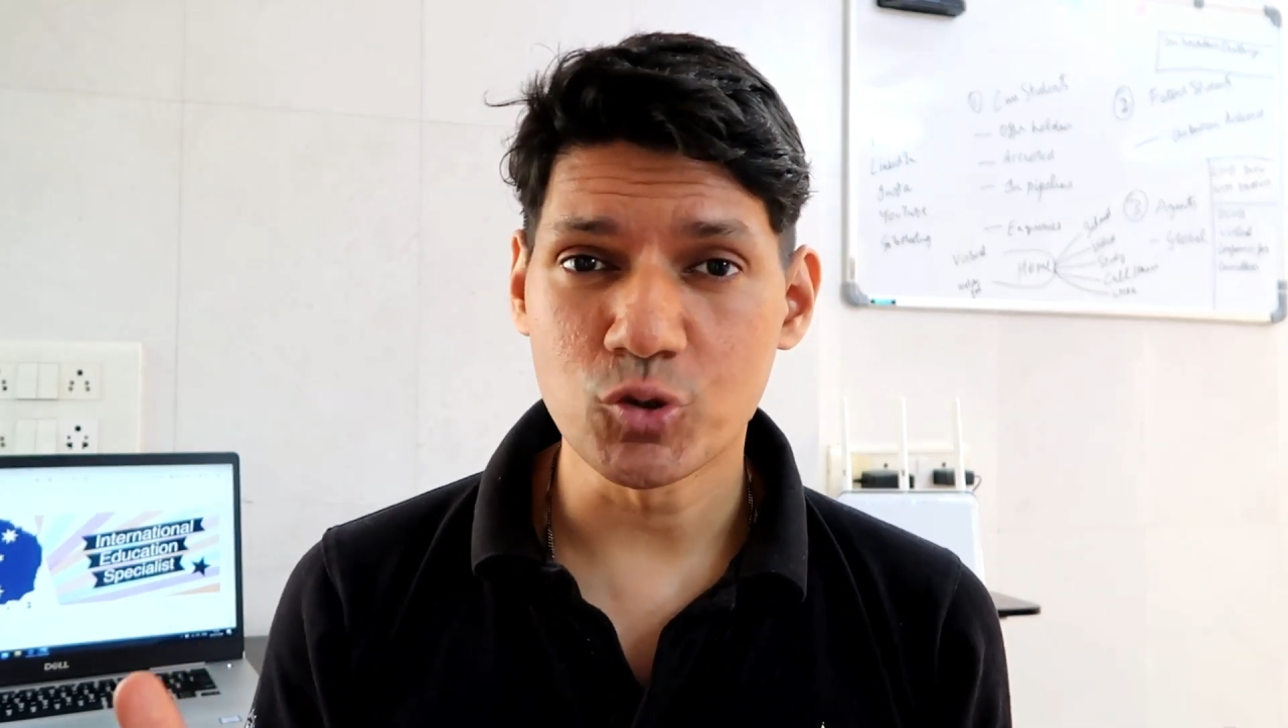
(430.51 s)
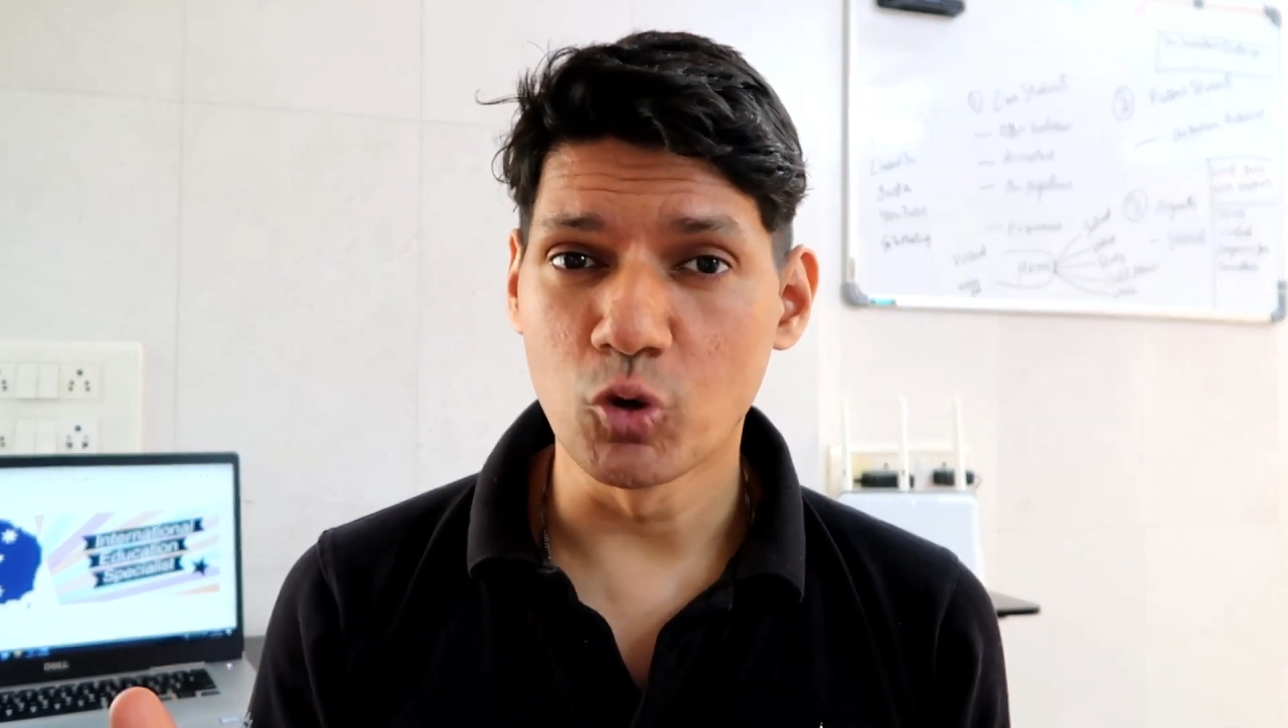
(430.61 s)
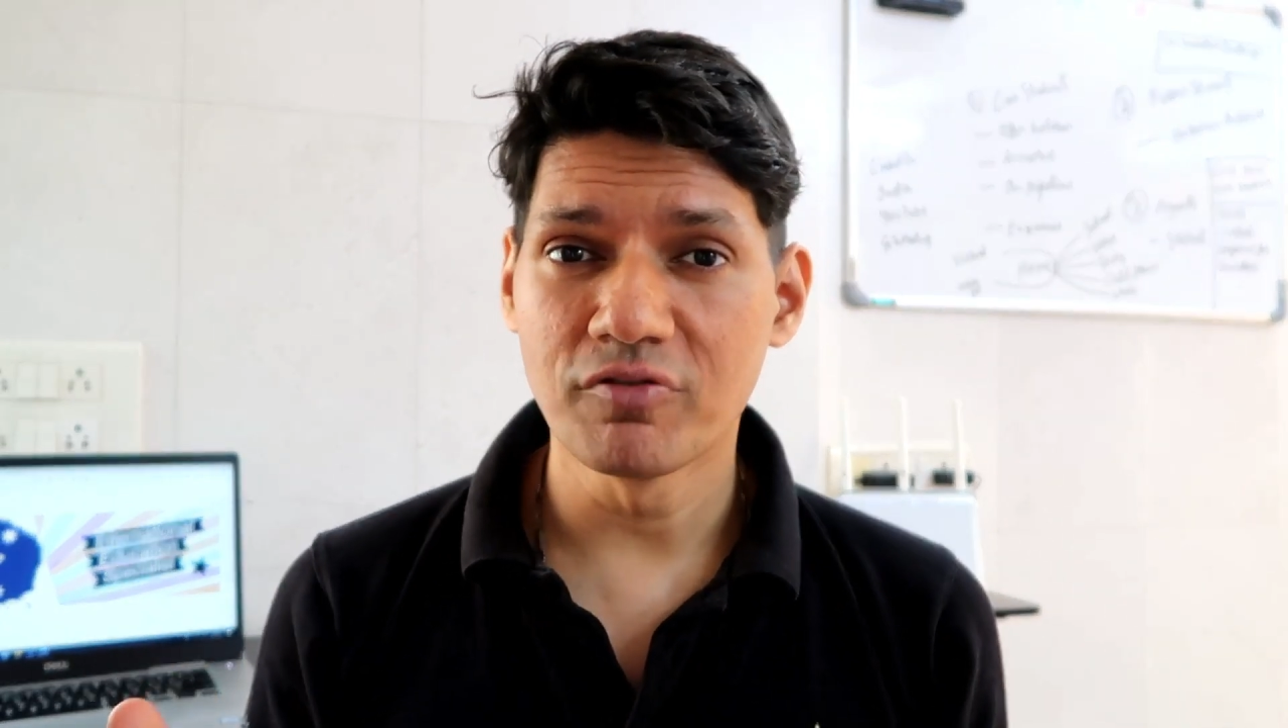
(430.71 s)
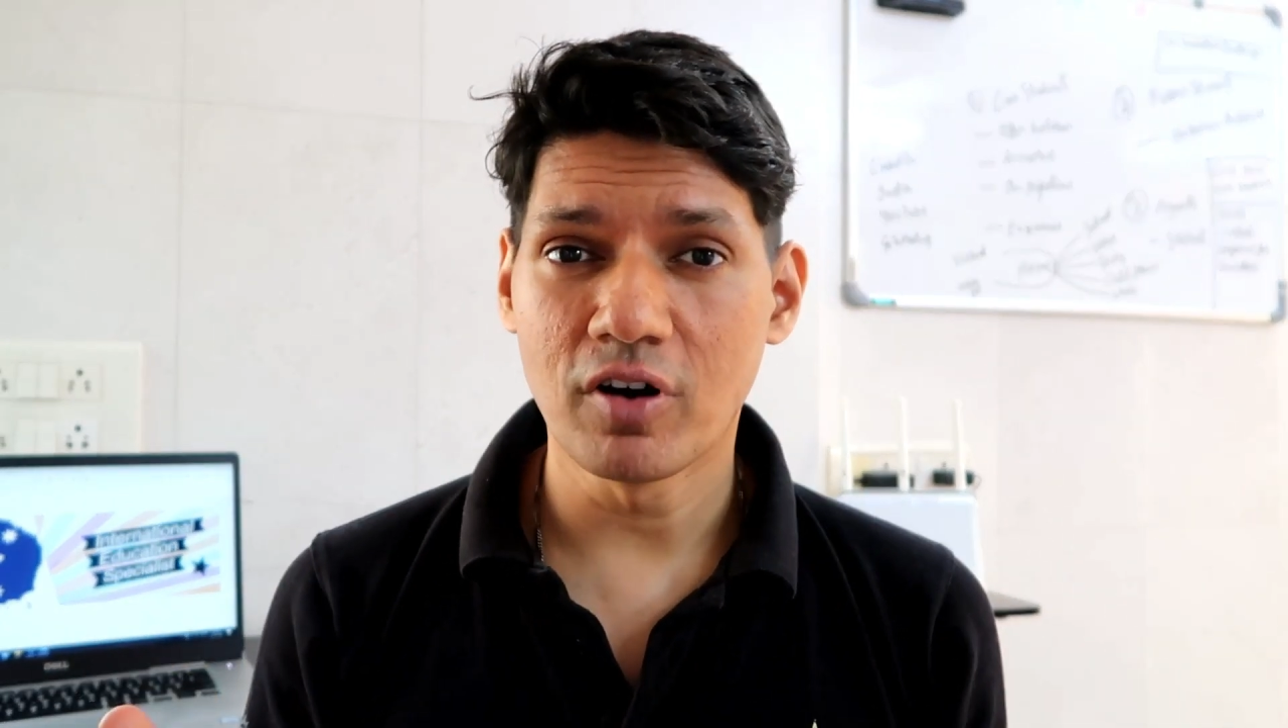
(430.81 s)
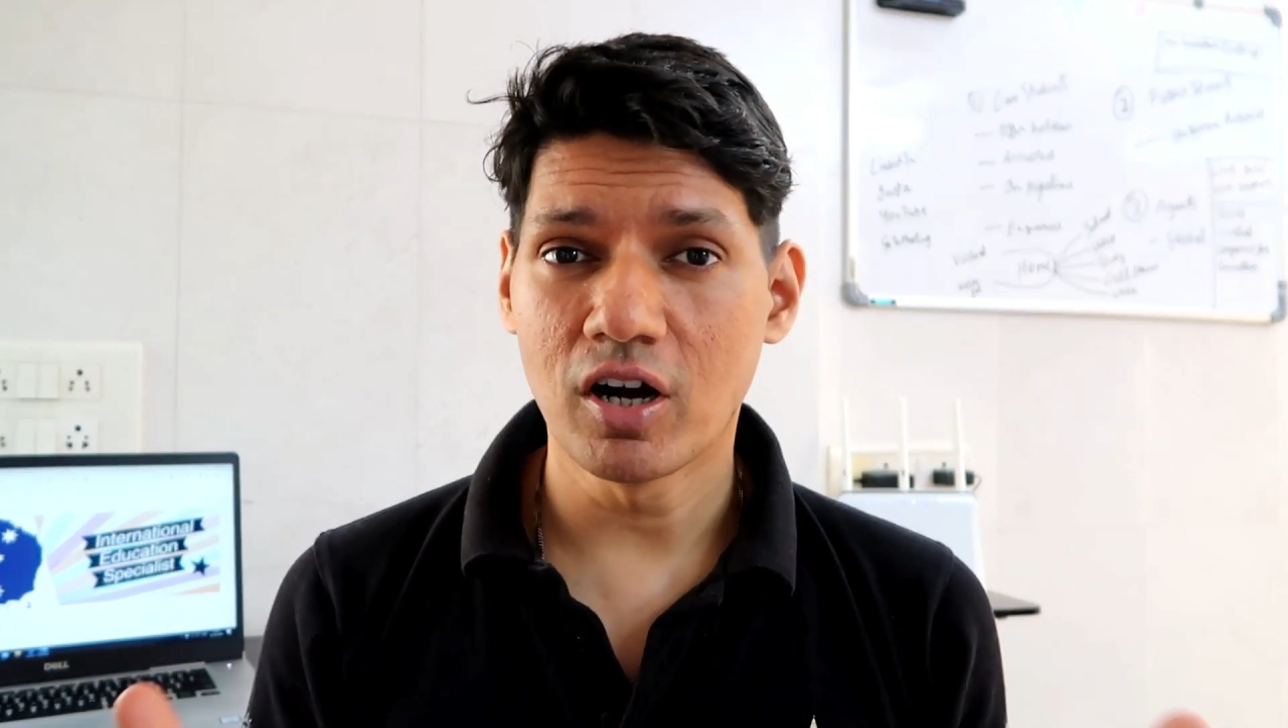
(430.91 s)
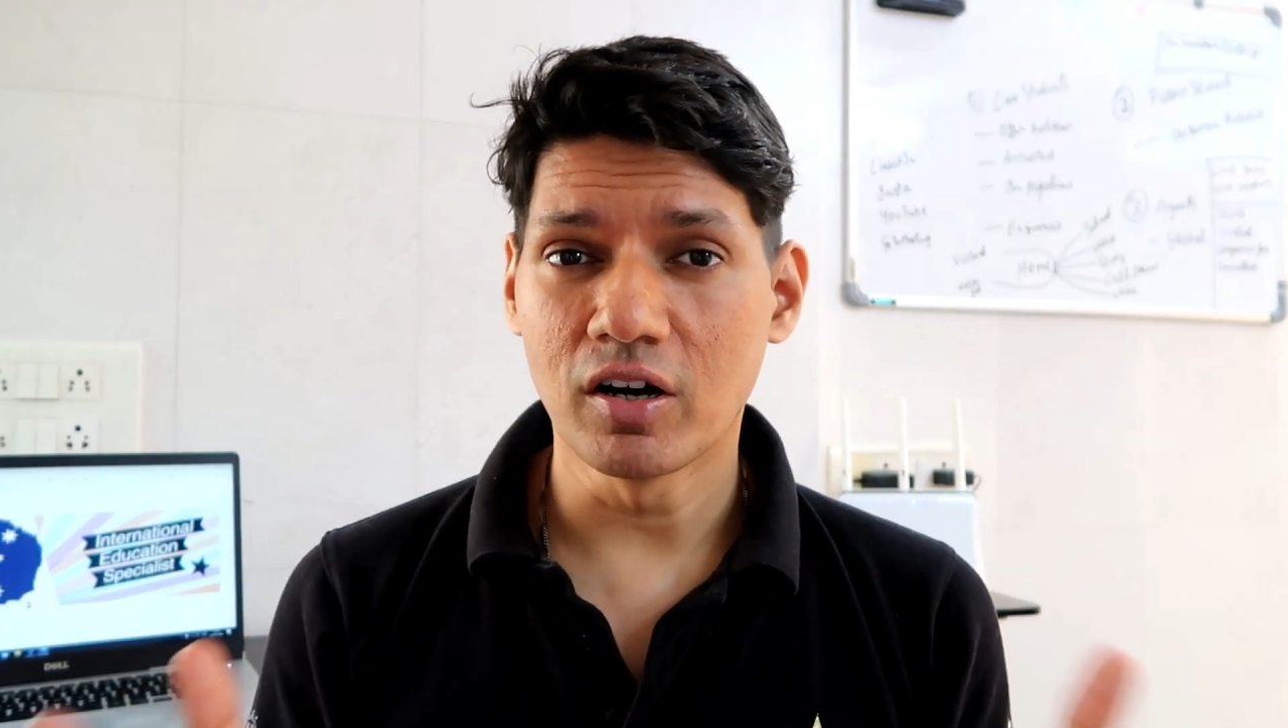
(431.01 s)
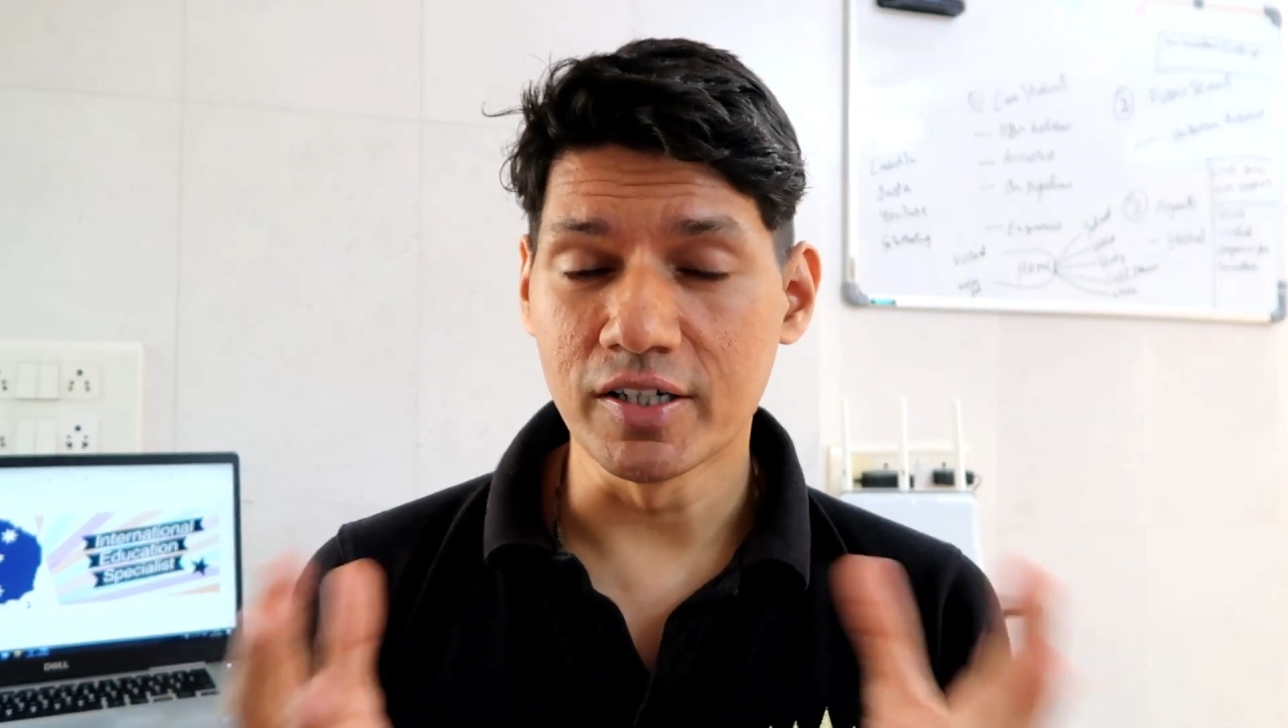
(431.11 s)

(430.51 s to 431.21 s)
so far,